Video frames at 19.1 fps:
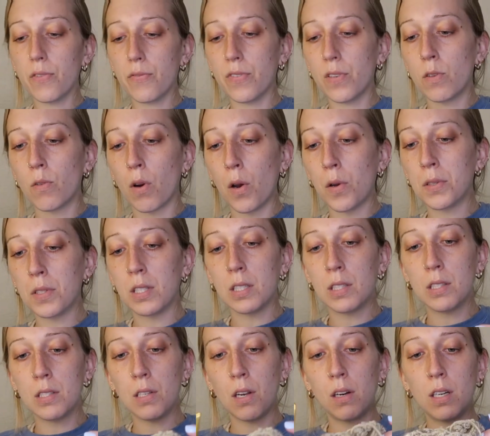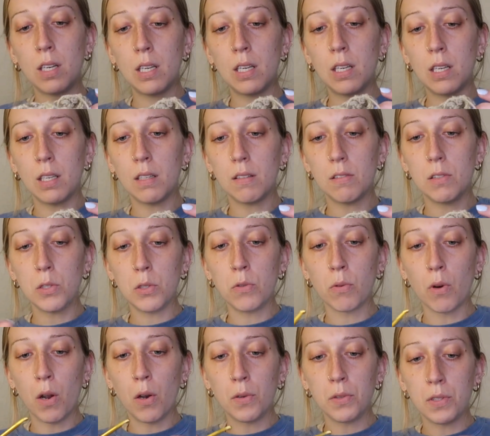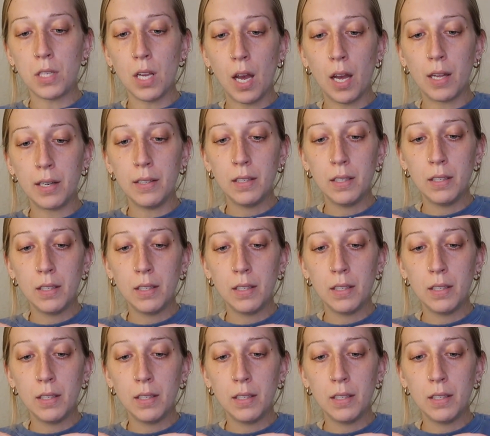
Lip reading: a few rows. This is already 2 rows done,